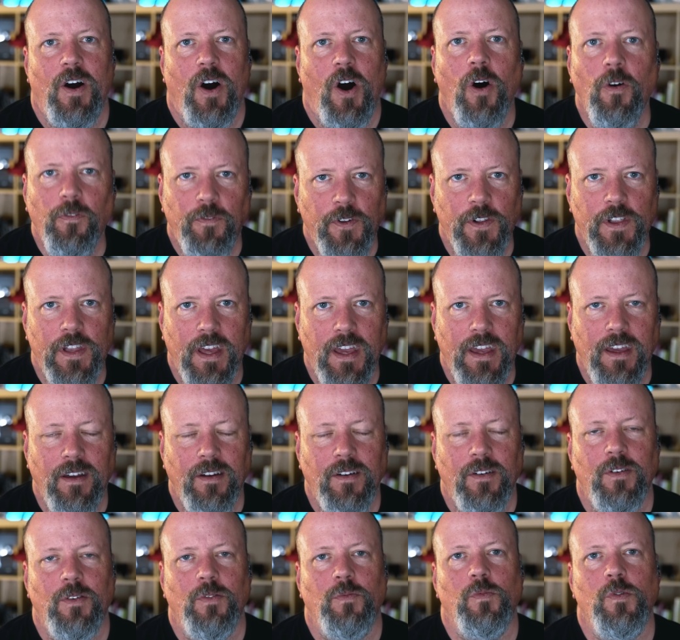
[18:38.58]
hopefully,
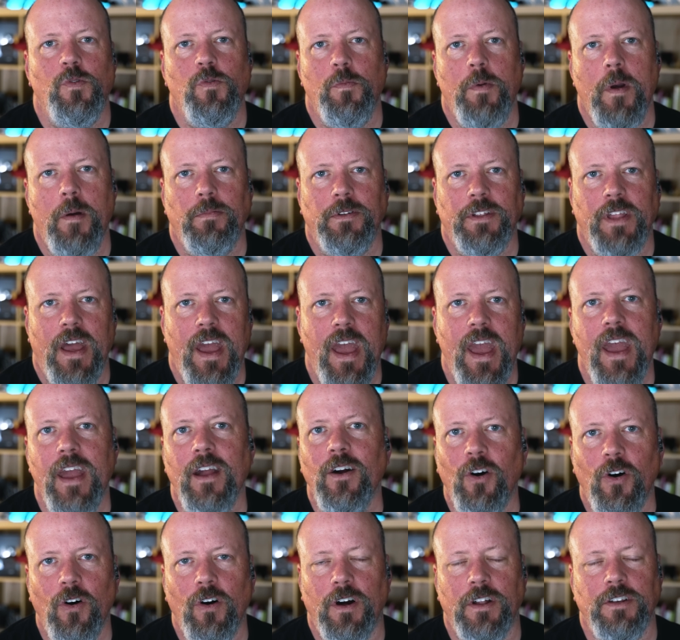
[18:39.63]
we will be able to
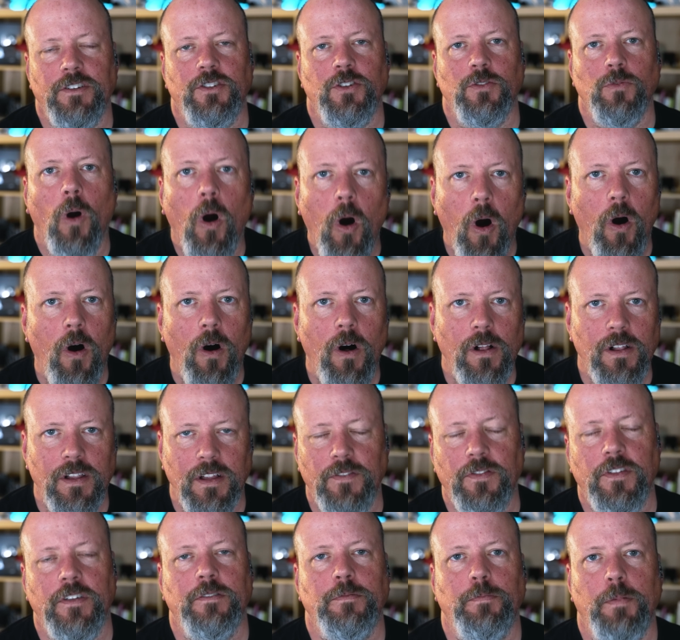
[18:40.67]
hang on to all
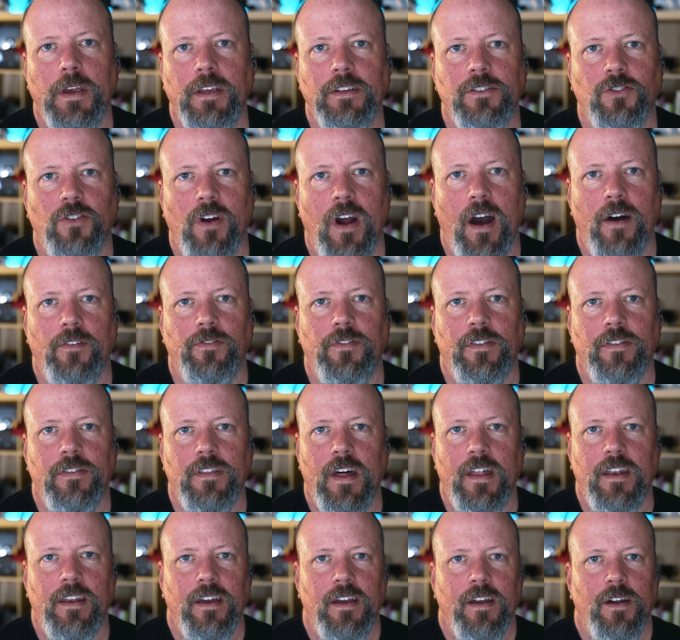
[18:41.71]
of the spacecraft
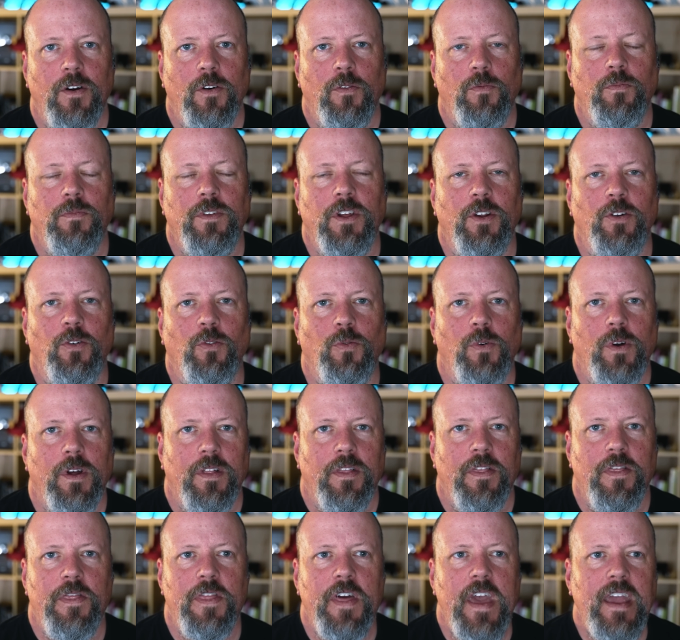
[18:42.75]
that you know
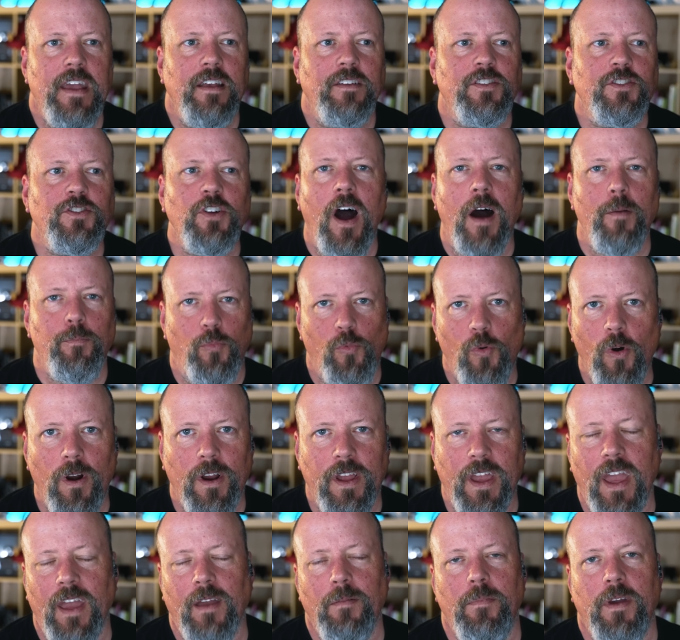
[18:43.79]
they stop
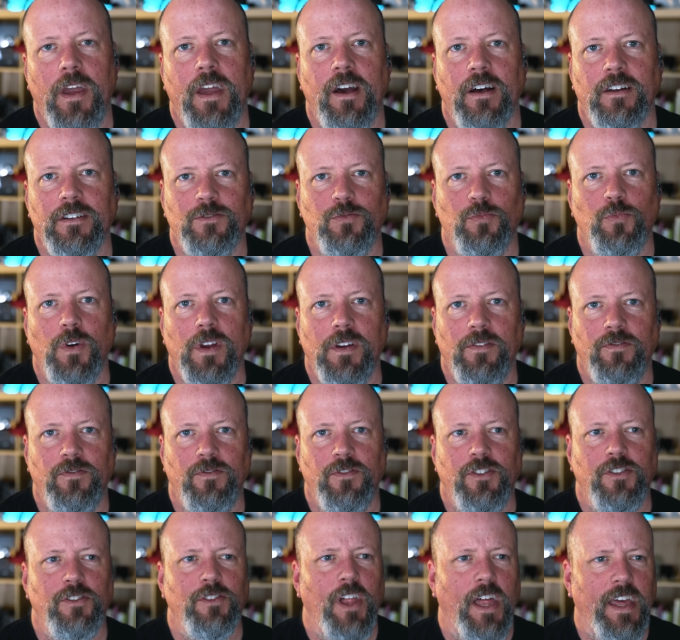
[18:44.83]
working because we've
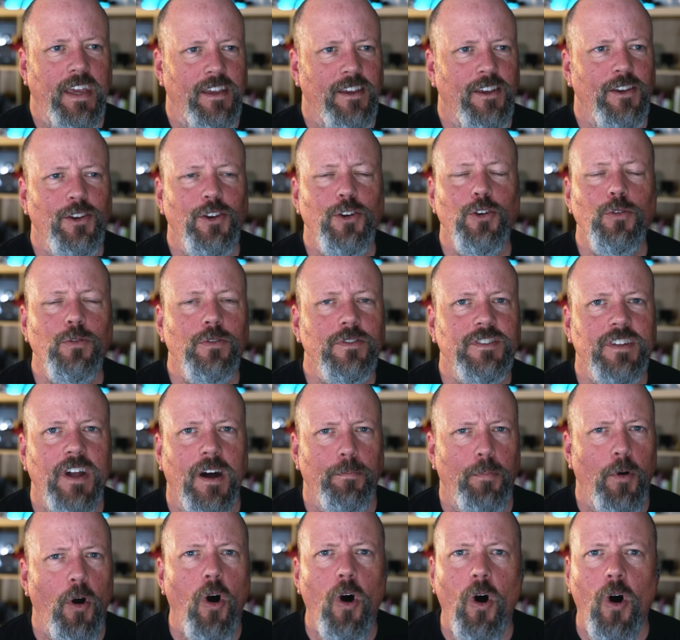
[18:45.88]
like used
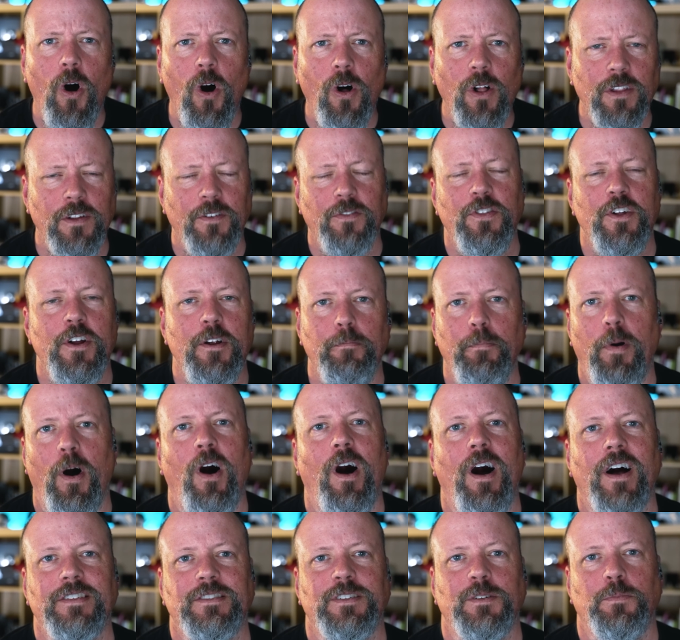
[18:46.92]
up all of their
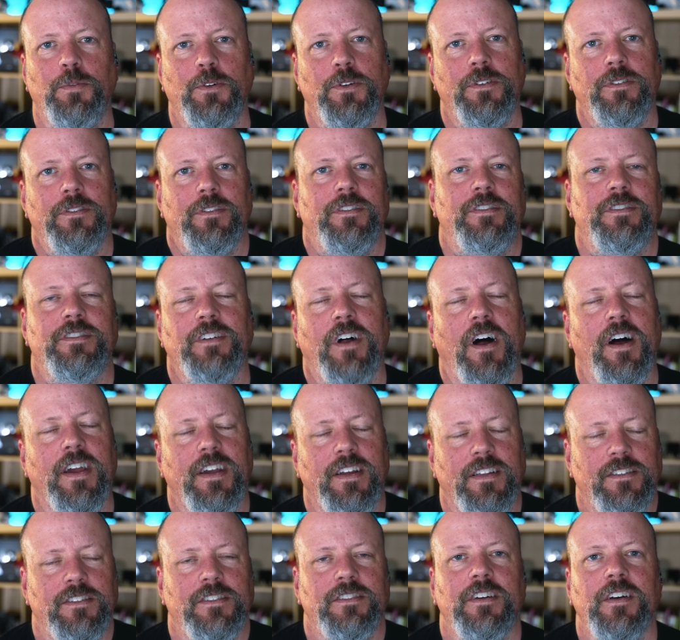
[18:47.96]
possible
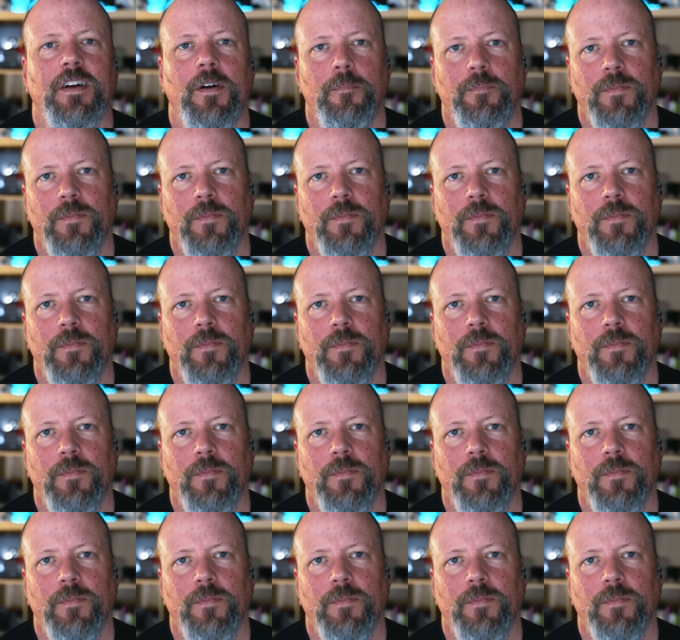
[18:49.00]
science